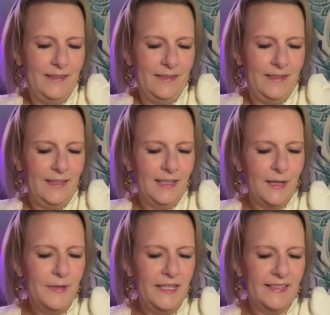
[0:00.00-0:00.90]
Let me
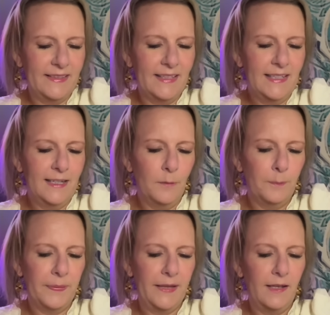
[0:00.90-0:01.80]
get the little
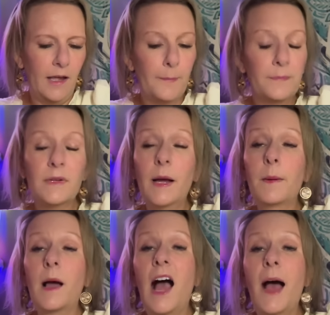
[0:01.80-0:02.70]
pillow. I'm,
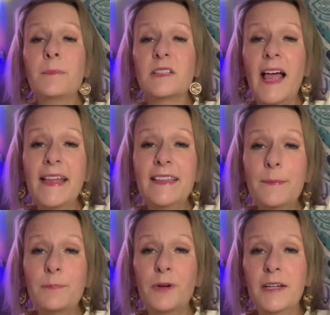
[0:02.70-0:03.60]
I'm glad they
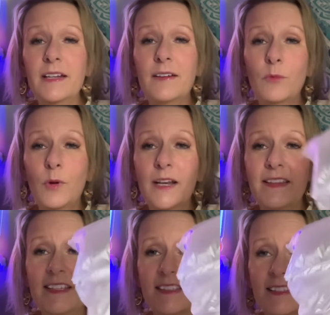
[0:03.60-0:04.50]
put one of these little